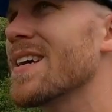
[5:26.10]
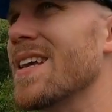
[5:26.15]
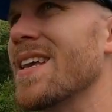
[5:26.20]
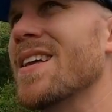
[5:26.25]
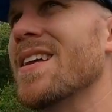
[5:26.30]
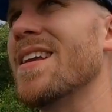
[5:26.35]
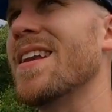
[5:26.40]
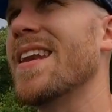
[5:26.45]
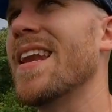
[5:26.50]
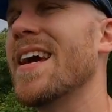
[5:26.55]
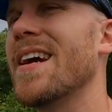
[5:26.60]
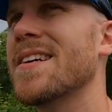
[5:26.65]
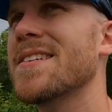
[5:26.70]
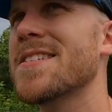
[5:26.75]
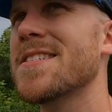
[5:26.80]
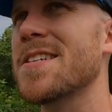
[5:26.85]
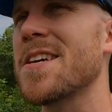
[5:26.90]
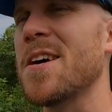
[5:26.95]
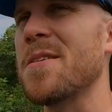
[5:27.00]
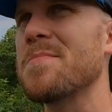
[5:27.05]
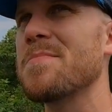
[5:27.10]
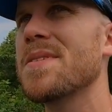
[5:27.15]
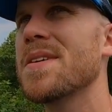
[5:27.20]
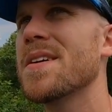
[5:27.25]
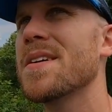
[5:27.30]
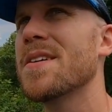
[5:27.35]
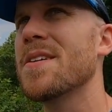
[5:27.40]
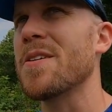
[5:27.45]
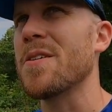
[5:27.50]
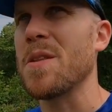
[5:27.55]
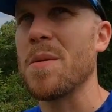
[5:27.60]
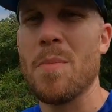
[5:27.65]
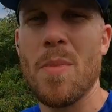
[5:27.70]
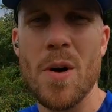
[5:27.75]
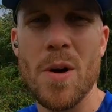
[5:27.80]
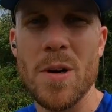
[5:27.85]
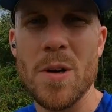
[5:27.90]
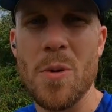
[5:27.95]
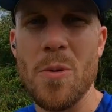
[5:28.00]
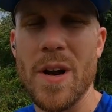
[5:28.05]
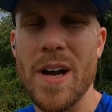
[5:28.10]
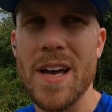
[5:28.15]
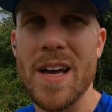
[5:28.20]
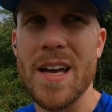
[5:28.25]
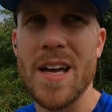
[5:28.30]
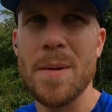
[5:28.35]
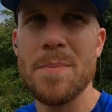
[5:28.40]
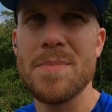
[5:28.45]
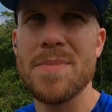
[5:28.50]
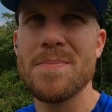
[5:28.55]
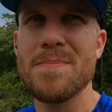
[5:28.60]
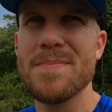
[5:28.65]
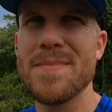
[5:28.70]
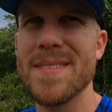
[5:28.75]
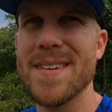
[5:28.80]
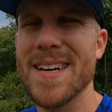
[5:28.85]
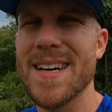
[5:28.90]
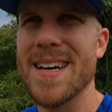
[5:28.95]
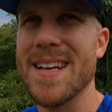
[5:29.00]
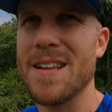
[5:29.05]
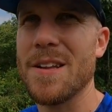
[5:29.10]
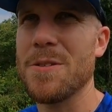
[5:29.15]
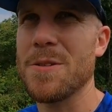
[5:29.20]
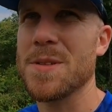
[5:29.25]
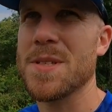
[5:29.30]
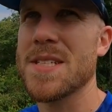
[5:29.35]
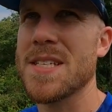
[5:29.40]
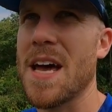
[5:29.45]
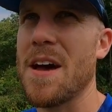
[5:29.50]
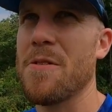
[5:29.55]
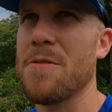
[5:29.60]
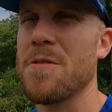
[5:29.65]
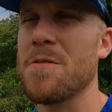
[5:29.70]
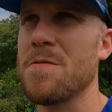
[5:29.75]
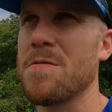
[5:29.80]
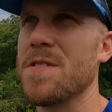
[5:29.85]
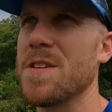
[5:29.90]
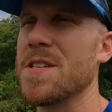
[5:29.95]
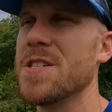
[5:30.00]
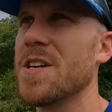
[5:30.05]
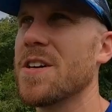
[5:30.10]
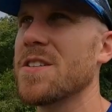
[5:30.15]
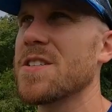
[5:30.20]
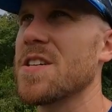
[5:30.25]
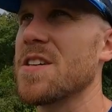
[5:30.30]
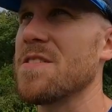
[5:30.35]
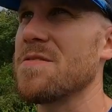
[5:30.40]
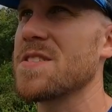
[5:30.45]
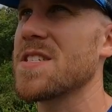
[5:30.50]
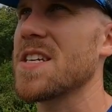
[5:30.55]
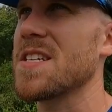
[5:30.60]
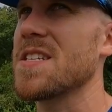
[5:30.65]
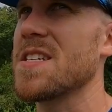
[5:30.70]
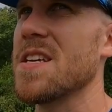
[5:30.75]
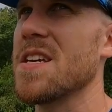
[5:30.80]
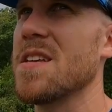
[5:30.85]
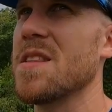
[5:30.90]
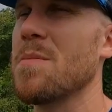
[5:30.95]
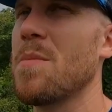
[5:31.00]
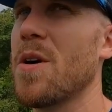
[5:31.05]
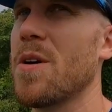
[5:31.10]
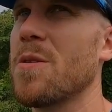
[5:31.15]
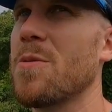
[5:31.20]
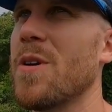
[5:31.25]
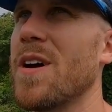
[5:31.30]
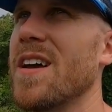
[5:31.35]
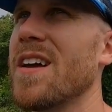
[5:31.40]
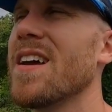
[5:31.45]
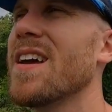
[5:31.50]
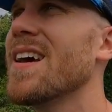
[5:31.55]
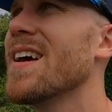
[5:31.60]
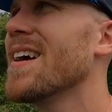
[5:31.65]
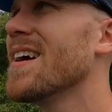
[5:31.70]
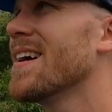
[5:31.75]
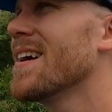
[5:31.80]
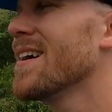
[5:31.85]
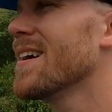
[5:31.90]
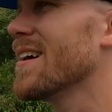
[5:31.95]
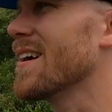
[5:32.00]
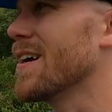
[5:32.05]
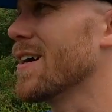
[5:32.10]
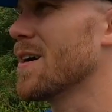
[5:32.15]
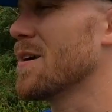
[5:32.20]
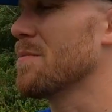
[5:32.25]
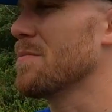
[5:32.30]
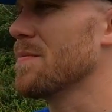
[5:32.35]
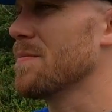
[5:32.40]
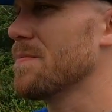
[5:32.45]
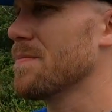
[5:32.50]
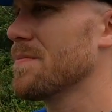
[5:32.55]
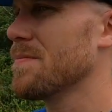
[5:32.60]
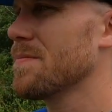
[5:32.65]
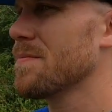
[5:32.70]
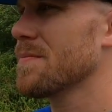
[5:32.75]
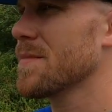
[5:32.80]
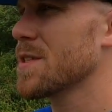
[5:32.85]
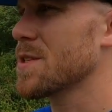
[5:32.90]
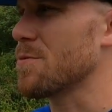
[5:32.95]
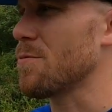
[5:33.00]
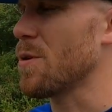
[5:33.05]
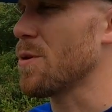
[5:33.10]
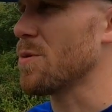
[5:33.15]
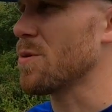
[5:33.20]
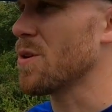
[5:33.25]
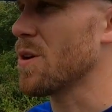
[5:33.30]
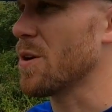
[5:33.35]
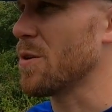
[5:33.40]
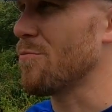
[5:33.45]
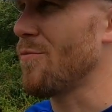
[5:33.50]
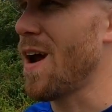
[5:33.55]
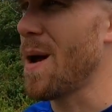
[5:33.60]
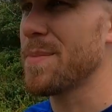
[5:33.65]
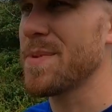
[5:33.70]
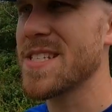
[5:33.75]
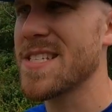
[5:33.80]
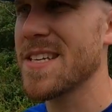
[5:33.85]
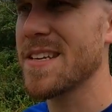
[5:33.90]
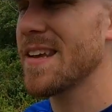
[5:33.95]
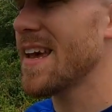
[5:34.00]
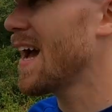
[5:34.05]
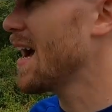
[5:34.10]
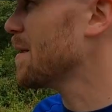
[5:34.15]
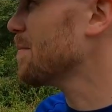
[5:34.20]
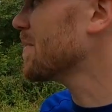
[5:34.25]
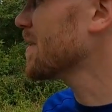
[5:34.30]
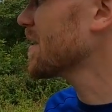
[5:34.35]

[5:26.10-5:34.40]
connects up on the parkway, up a little south of the junction of 60 and the parkway. It's a road called Robinson Gap,